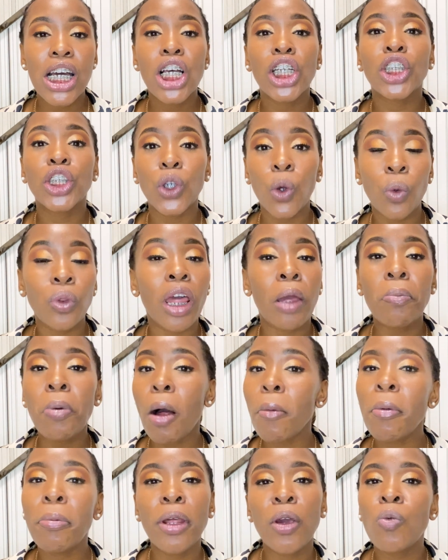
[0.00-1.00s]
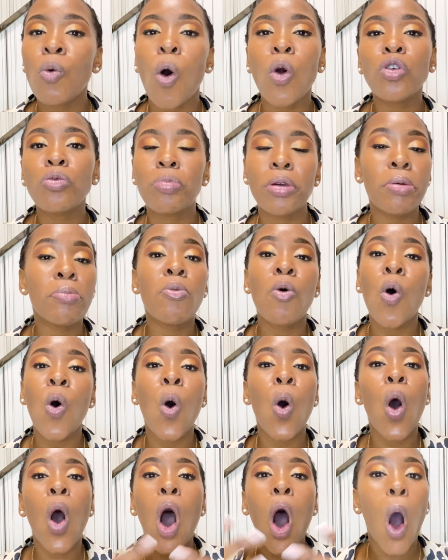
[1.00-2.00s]
So they probably won't be
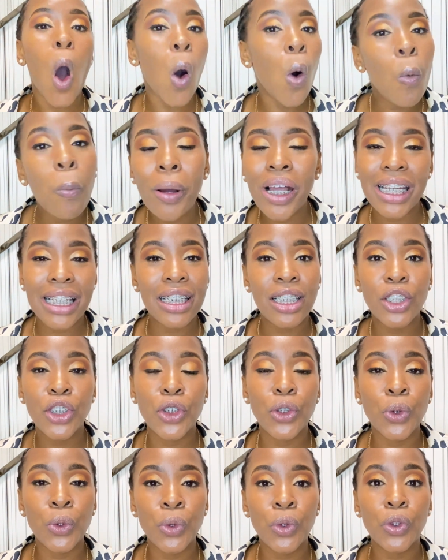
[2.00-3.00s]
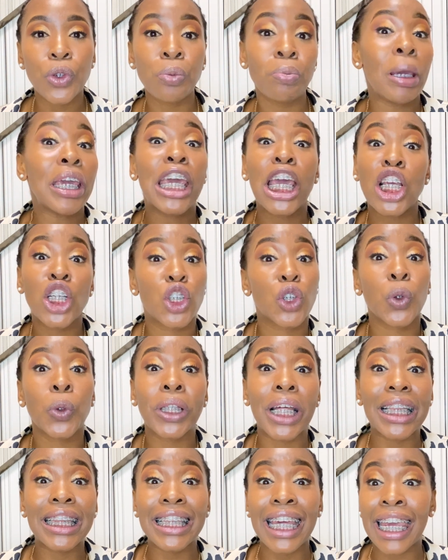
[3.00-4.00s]
more open to making sure
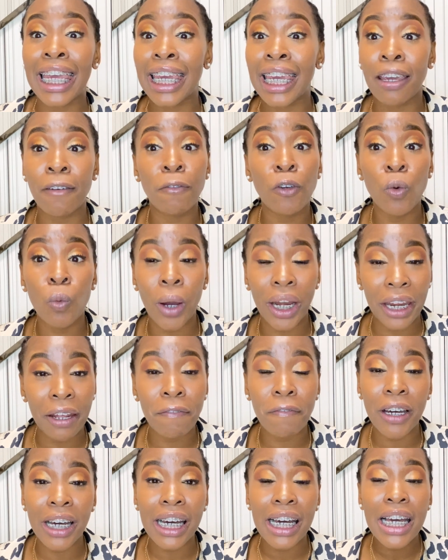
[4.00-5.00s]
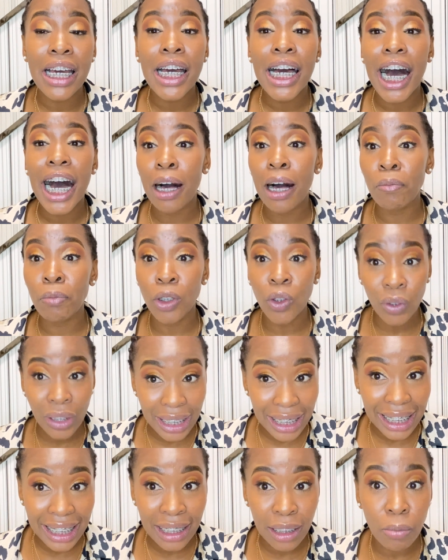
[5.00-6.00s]
that they give you whatever you
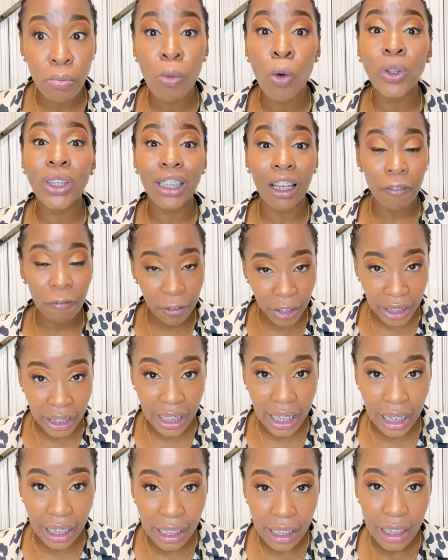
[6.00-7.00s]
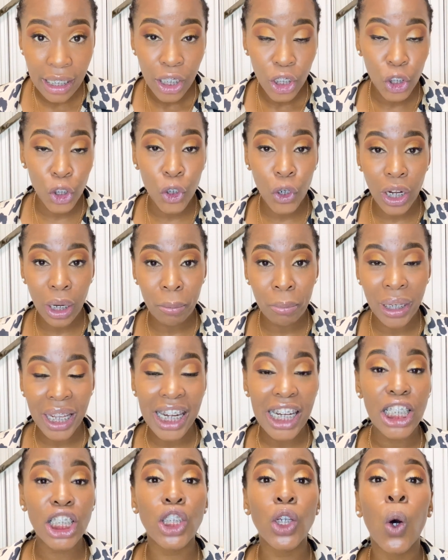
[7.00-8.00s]
need, Mosafika. You know what I
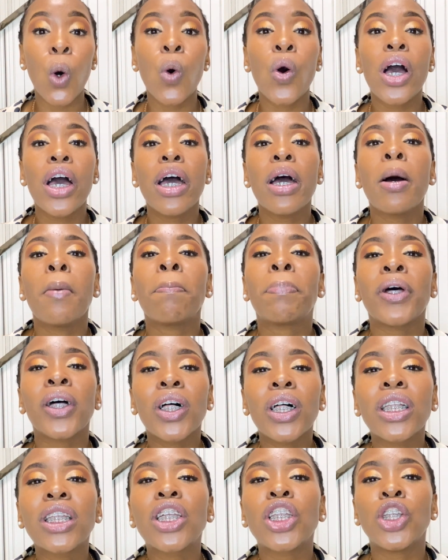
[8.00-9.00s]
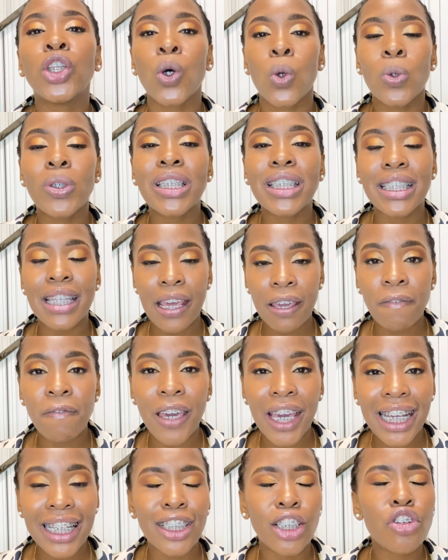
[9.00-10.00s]
mean? So build those
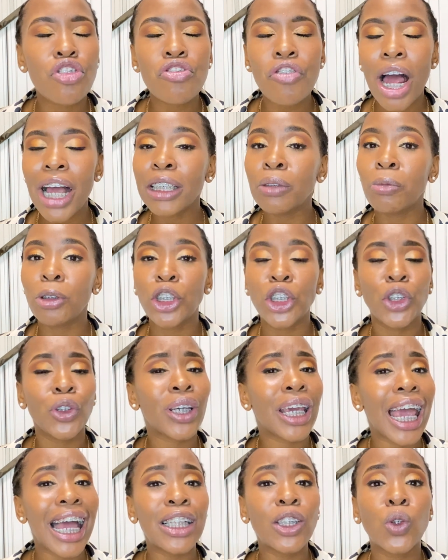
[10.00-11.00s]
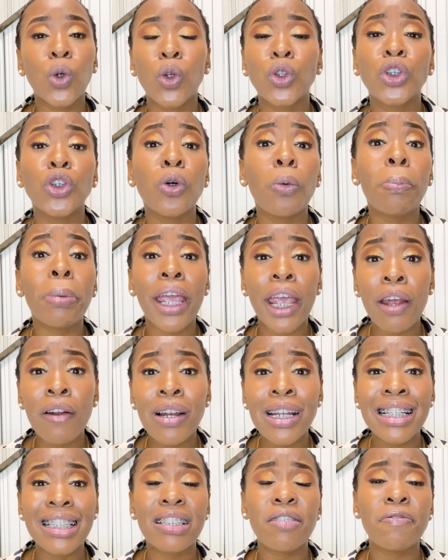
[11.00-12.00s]
savings. Try as much as you can. Talk to your
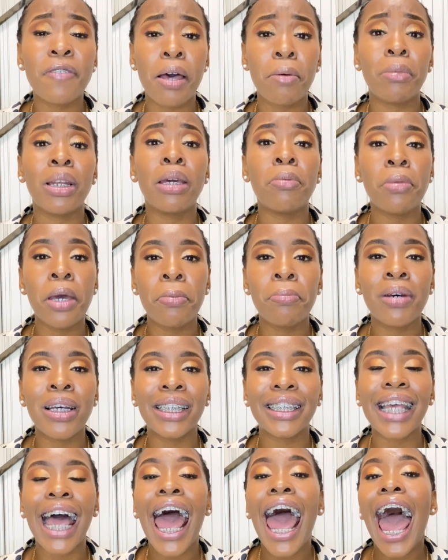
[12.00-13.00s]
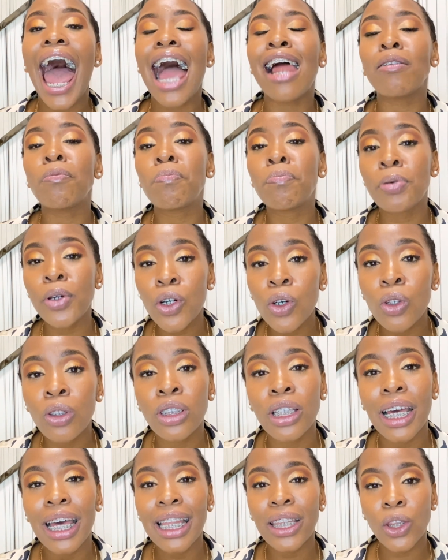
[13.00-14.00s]
parents, family members, and
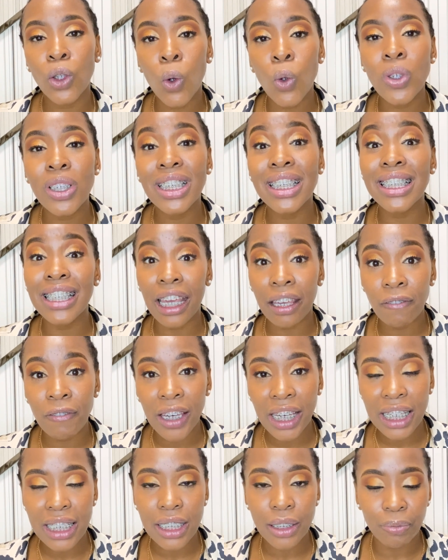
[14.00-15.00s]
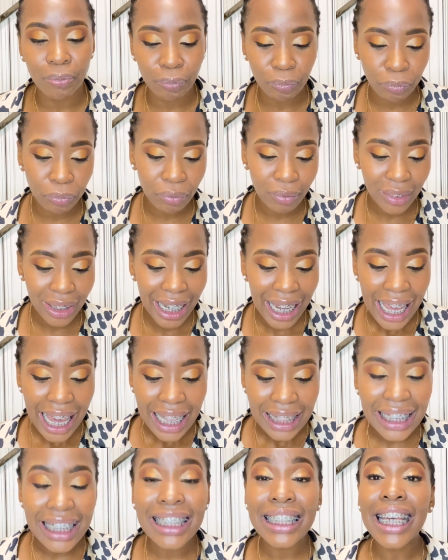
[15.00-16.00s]
build those savings.
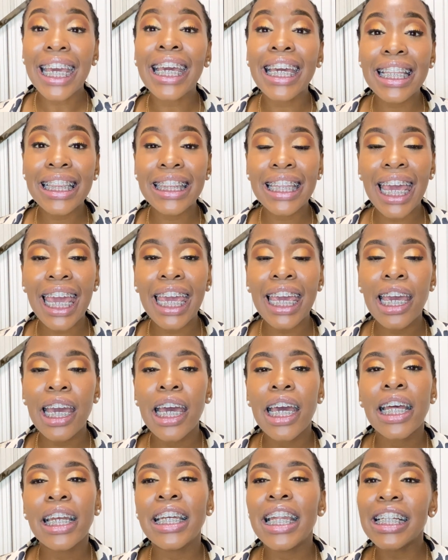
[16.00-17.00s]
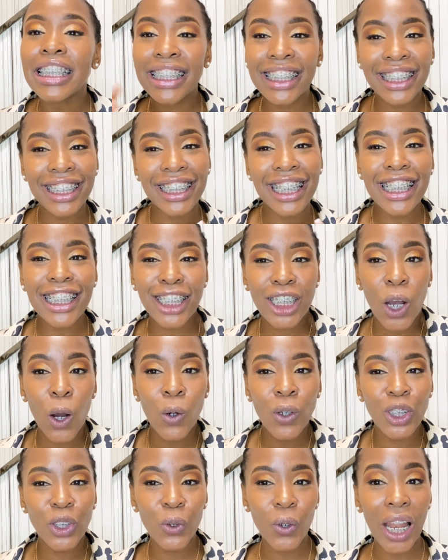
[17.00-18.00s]
The second thing, let's
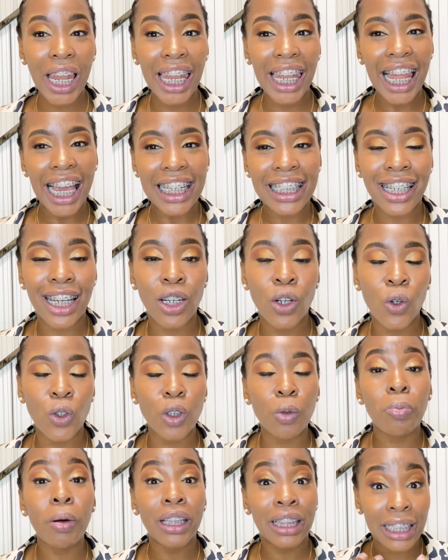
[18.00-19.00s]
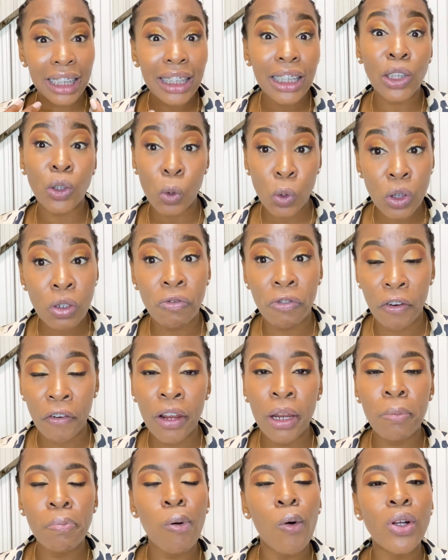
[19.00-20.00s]
go into a lighter note, but this is also
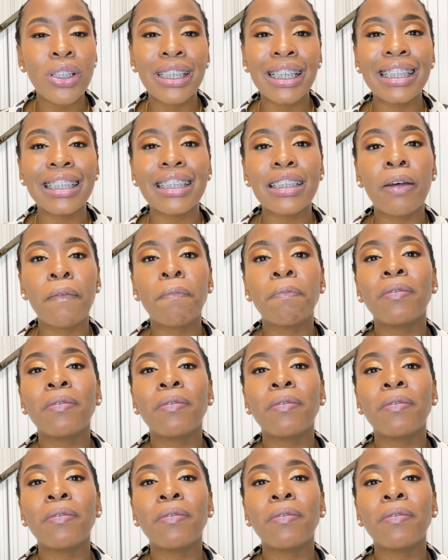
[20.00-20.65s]
very important.